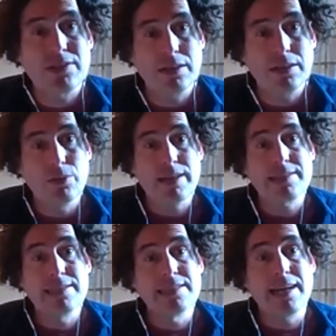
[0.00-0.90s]
UX
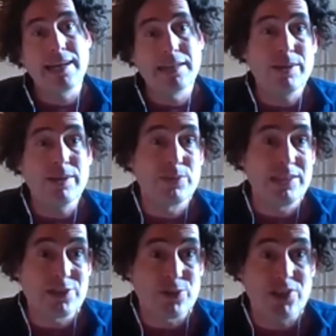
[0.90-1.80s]
design, UX
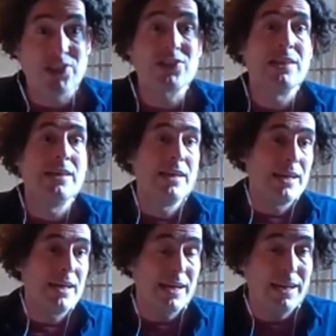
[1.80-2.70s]
research,
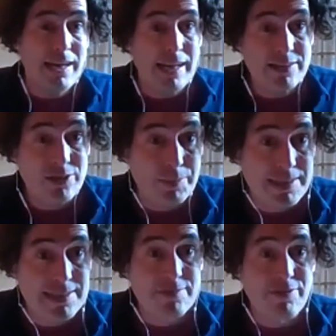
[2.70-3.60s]
and some
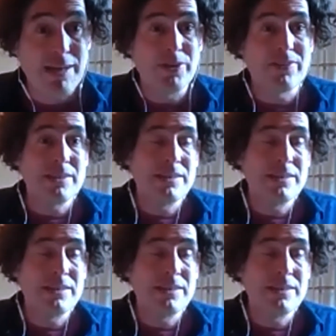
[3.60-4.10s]
business development.